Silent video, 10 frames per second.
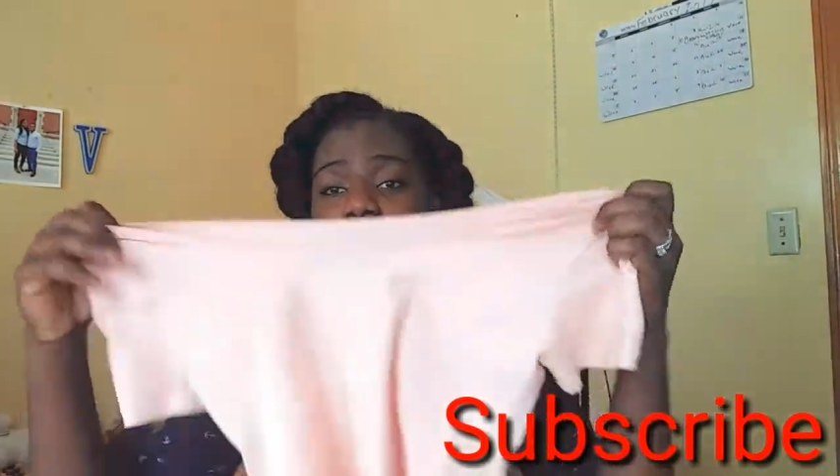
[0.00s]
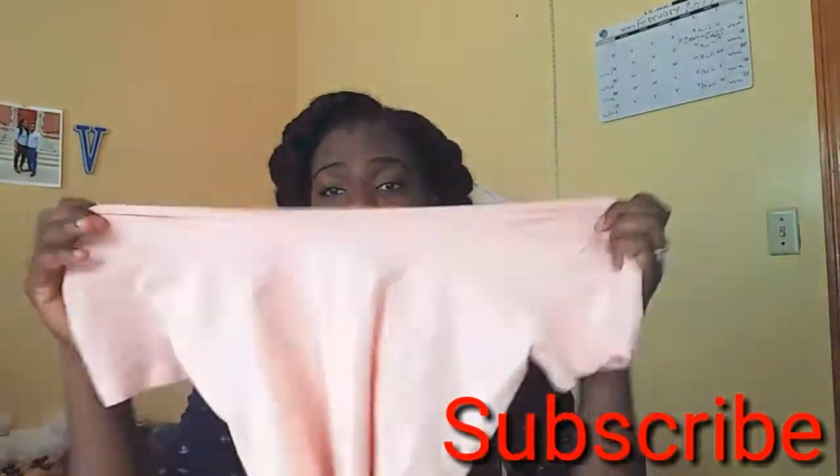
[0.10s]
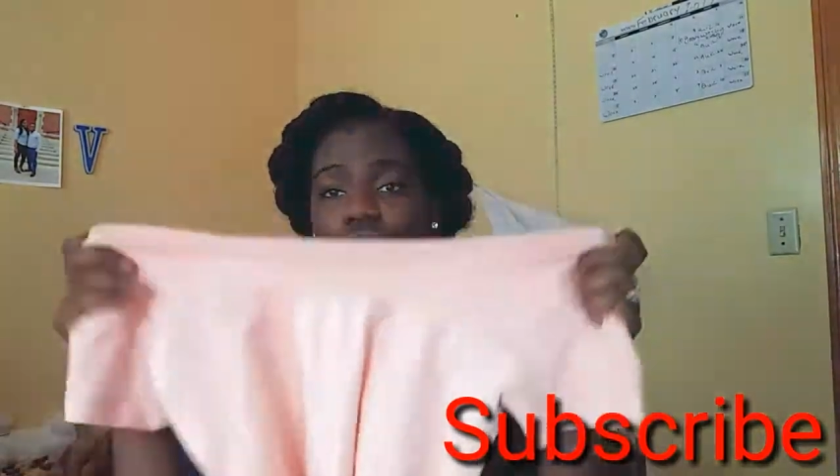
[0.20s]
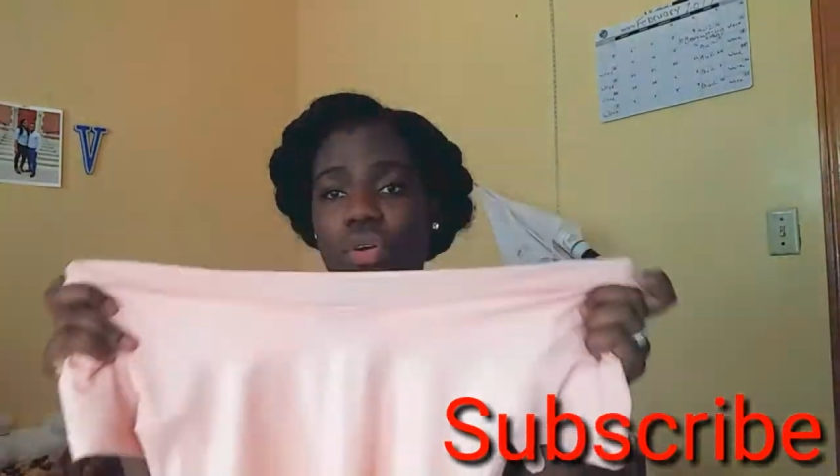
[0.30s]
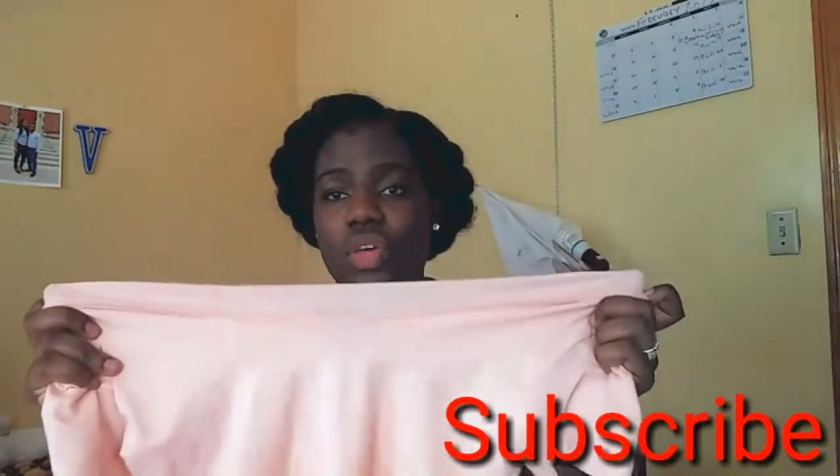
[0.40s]

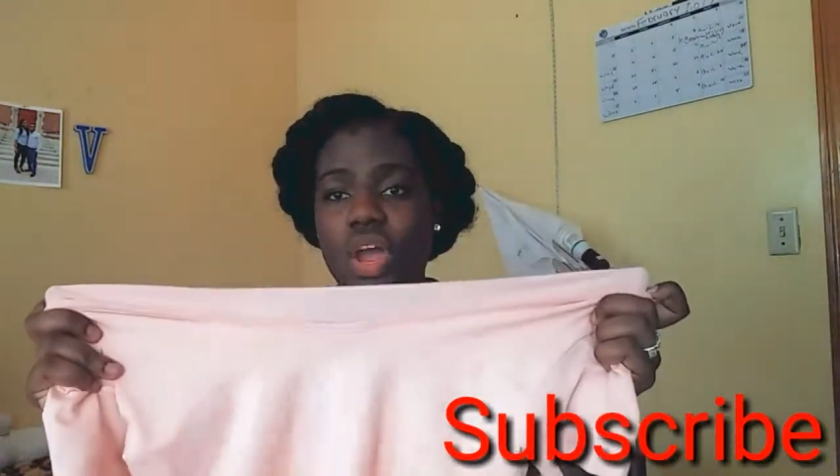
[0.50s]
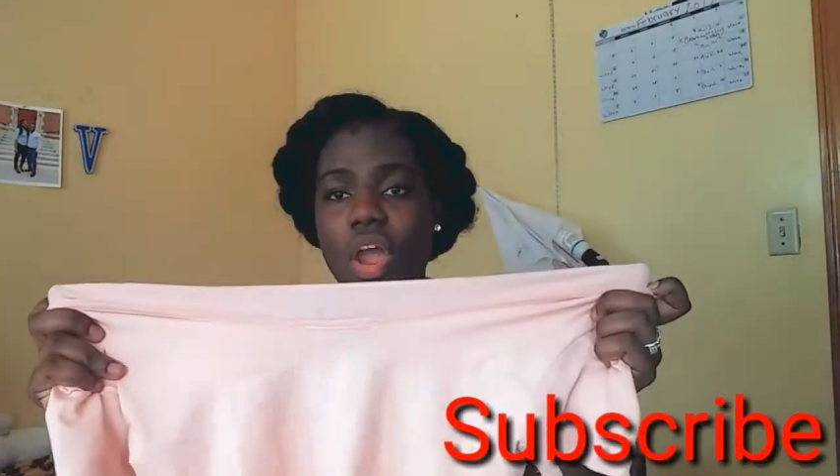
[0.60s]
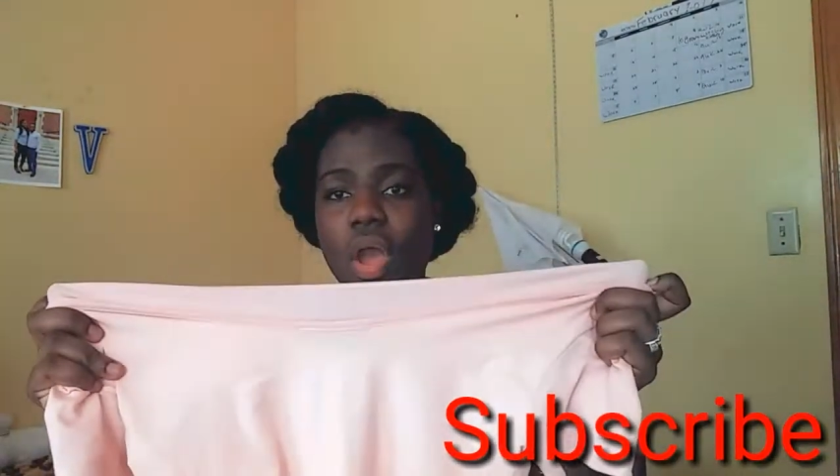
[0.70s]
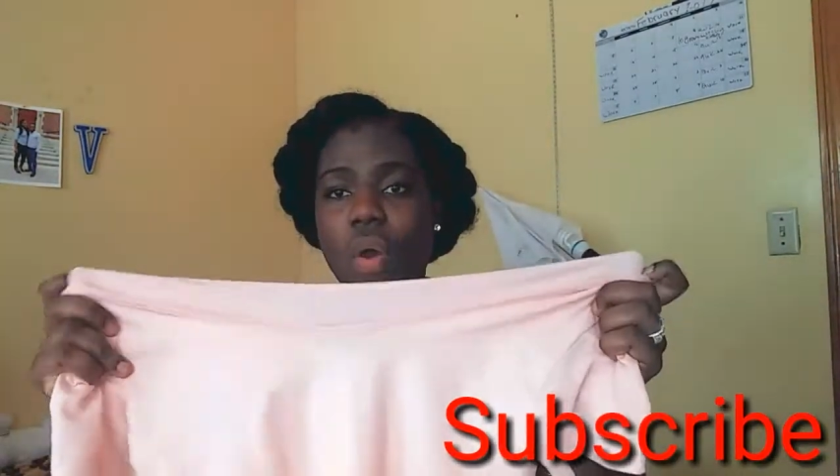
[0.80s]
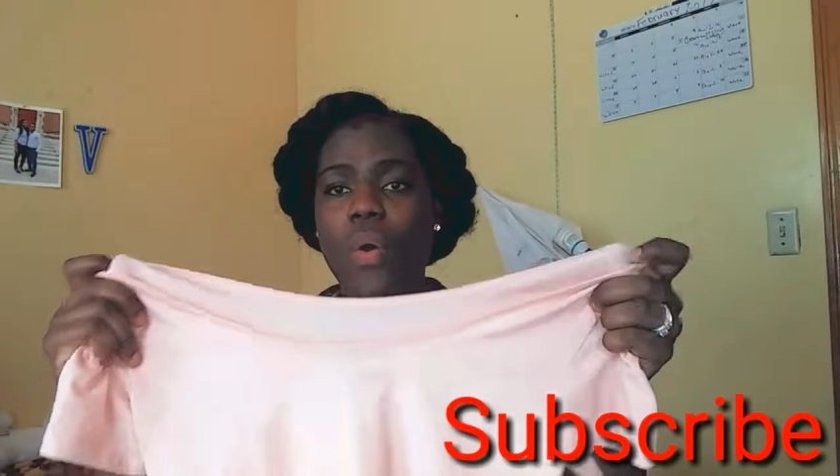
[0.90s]
off
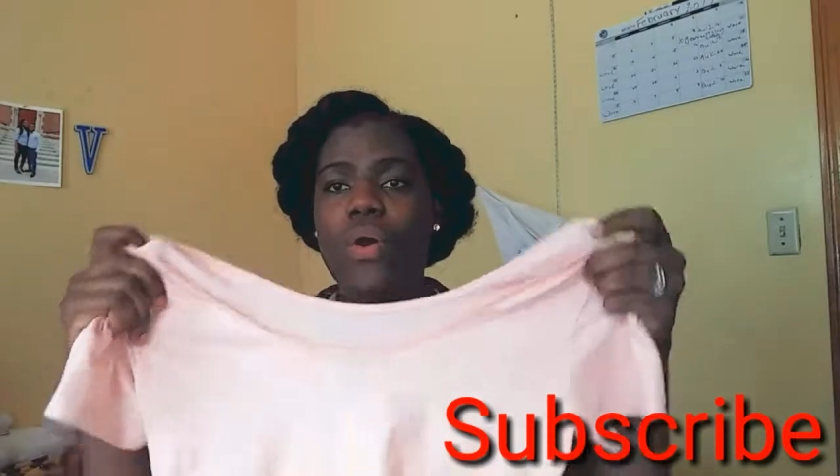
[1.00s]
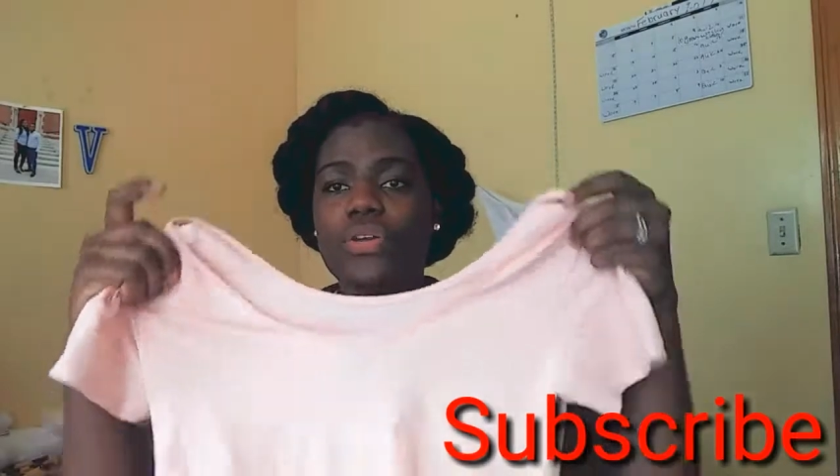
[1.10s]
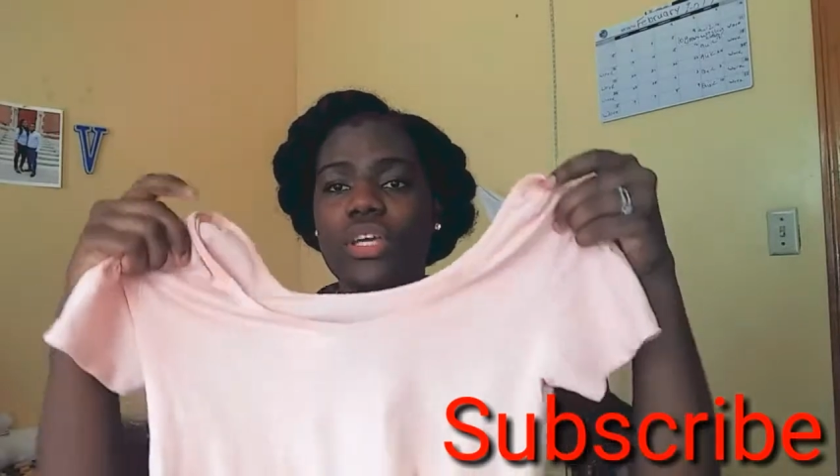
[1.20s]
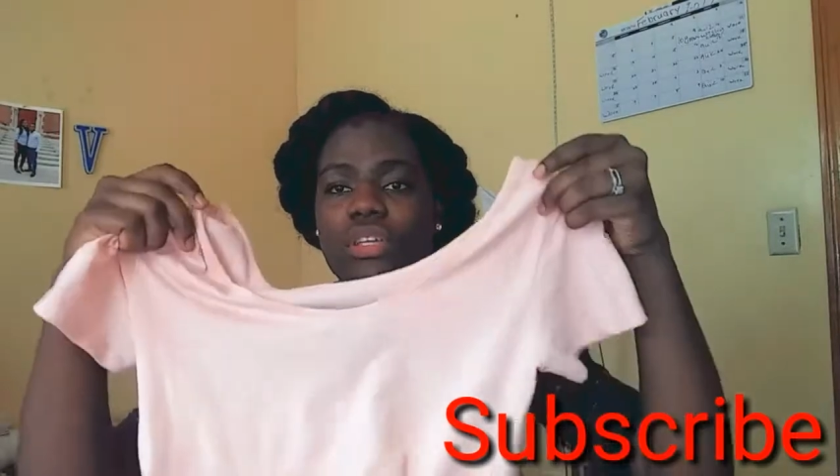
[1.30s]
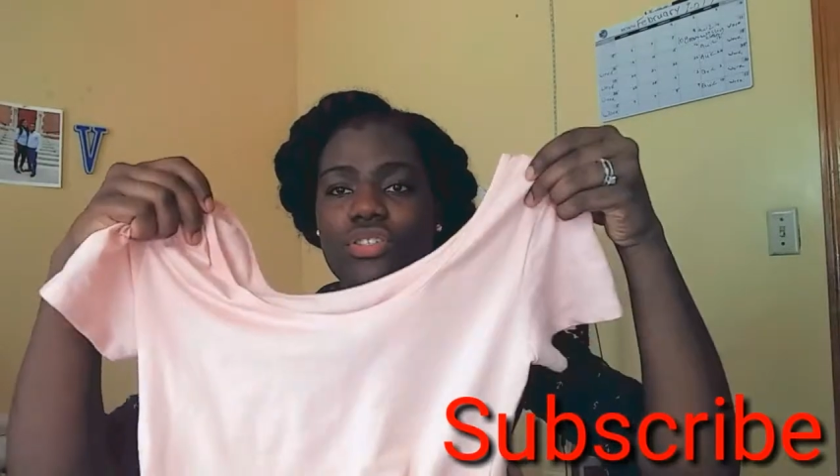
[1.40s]
shoulder,
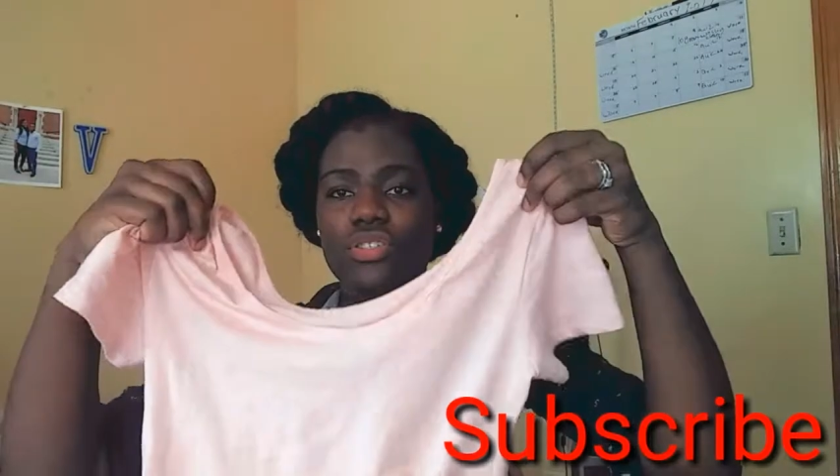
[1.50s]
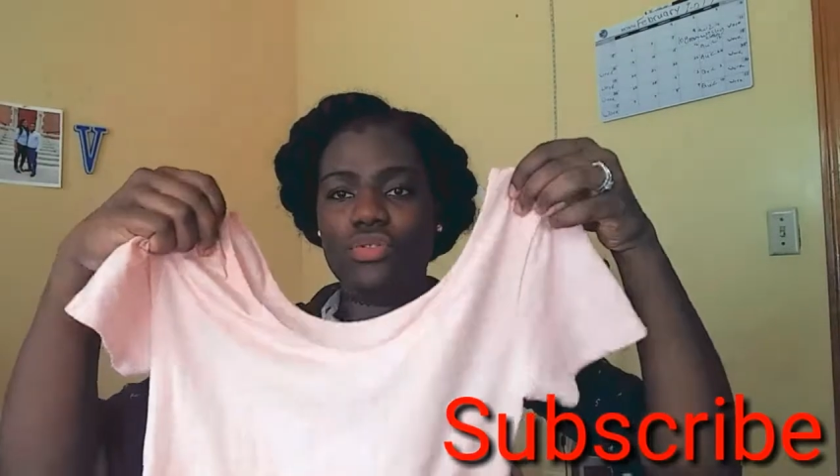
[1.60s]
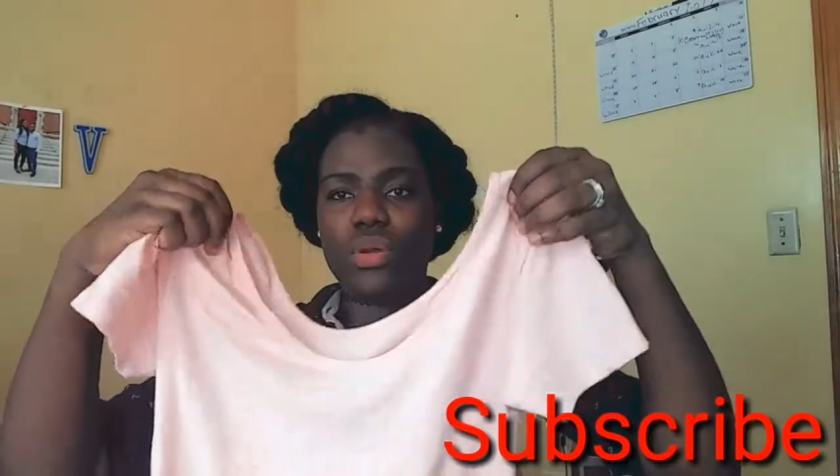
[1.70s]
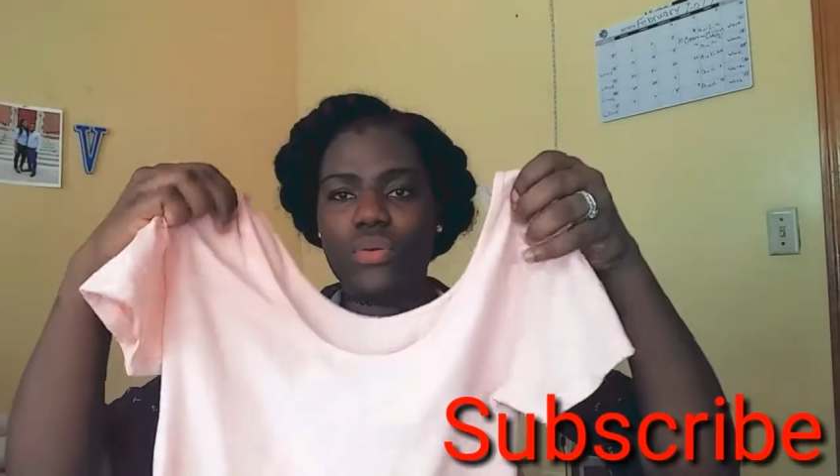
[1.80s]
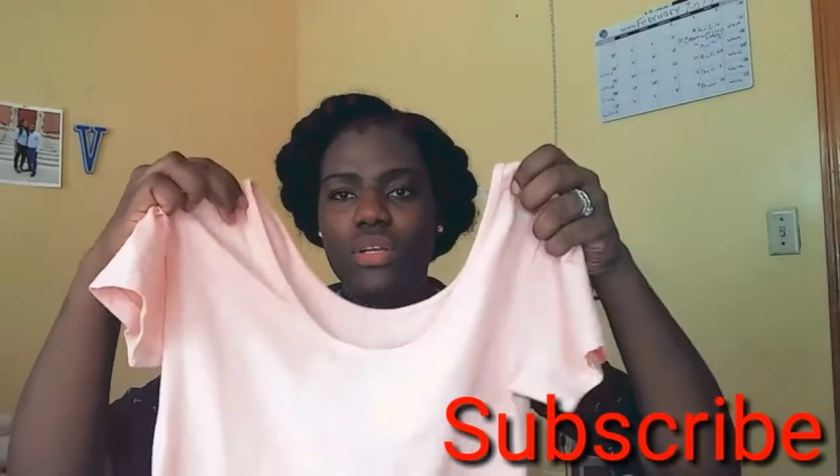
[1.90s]
or you can
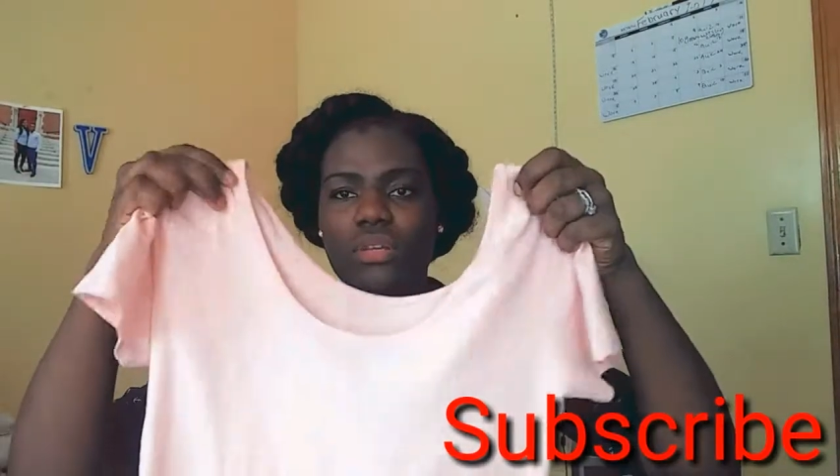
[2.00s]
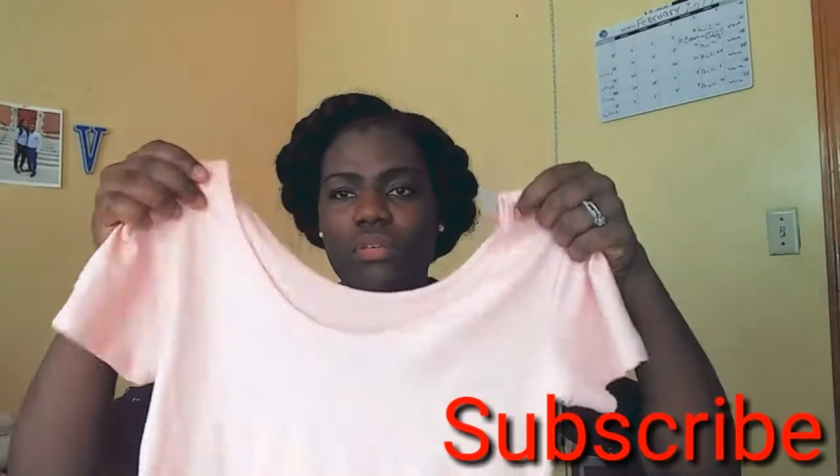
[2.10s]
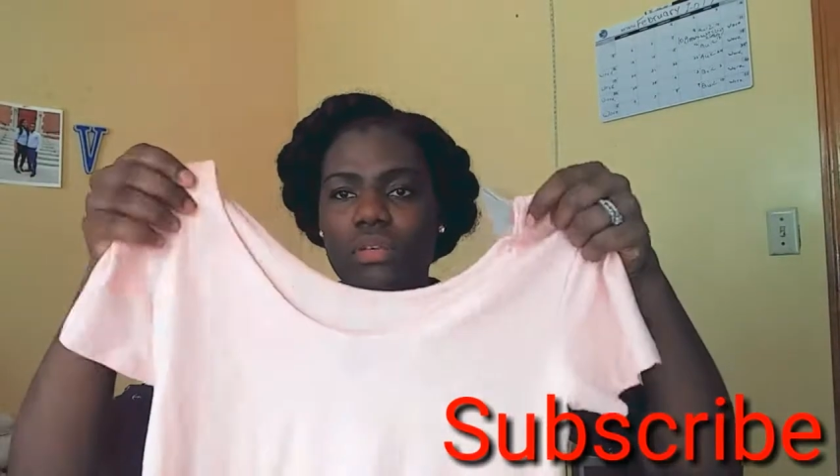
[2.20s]
just wear it